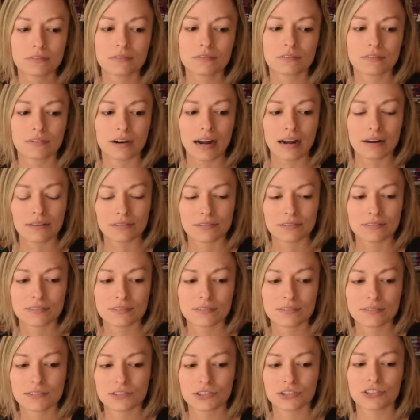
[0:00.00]
round
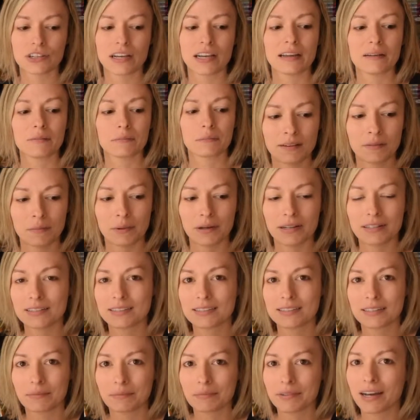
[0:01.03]
shape, but
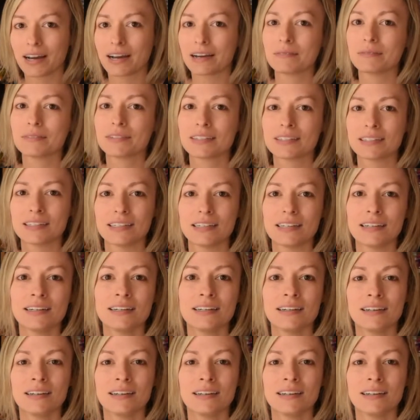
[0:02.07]
sometimes the